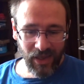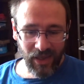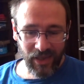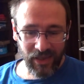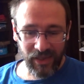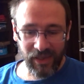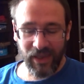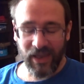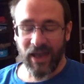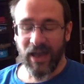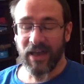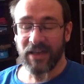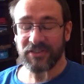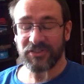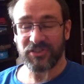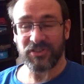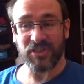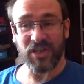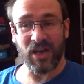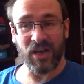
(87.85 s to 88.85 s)
It
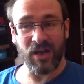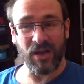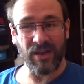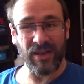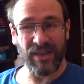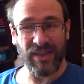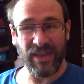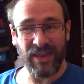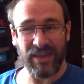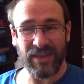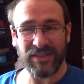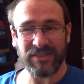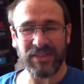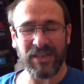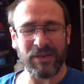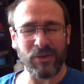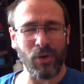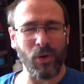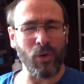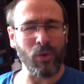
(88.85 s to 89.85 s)
has is
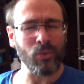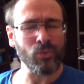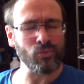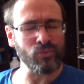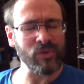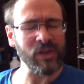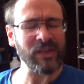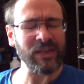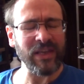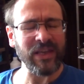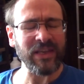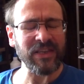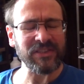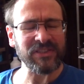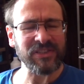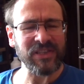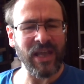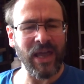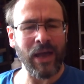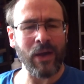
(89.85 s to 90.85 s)
it on
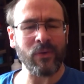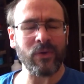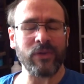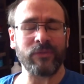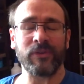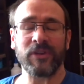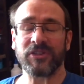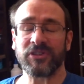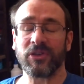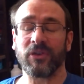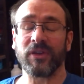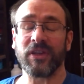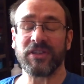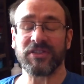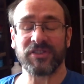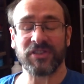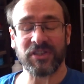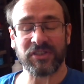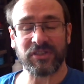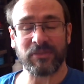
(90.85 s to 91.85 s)
release now? If it's not, it's
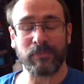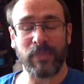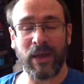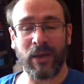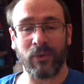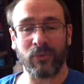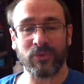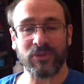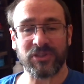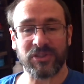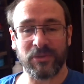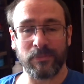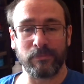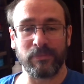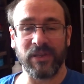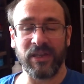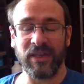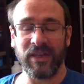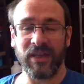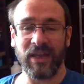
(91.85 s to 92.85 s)
just about to
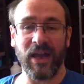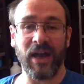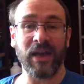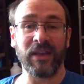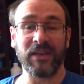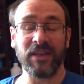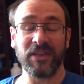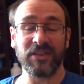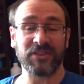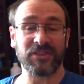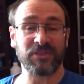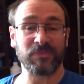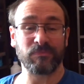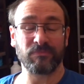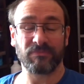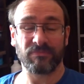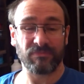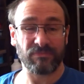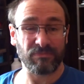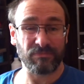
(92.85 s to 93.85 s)
be, and it's
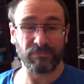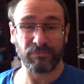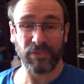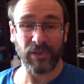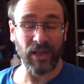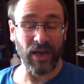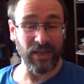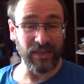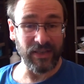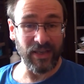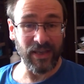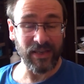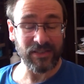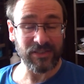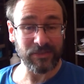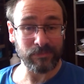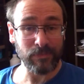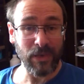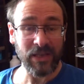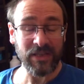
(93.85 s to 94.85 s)
bloody
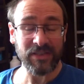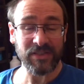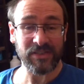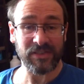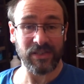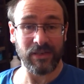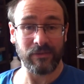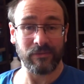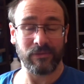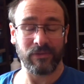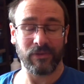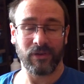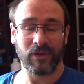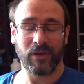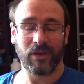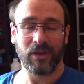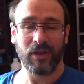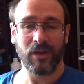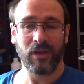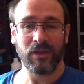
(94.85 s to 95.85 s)
expensive.
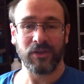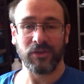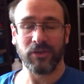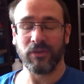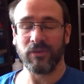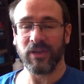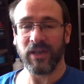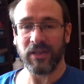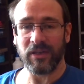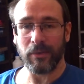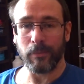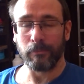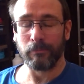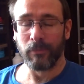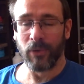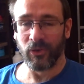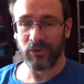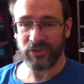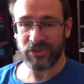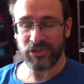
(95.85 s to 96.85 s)
You need a
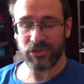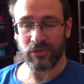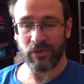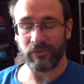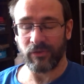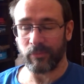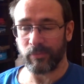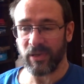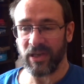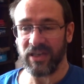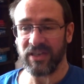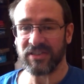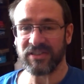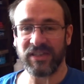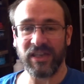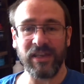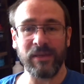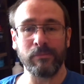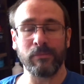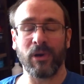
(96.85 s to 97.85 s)
monster of a
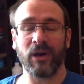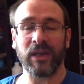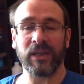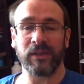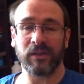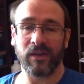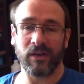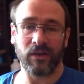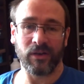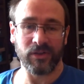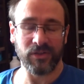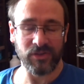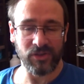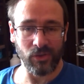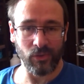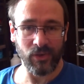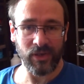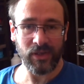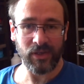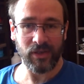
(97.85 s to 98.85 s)
PC, mine can't
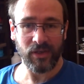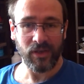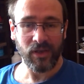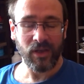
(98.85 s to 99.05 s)
do it,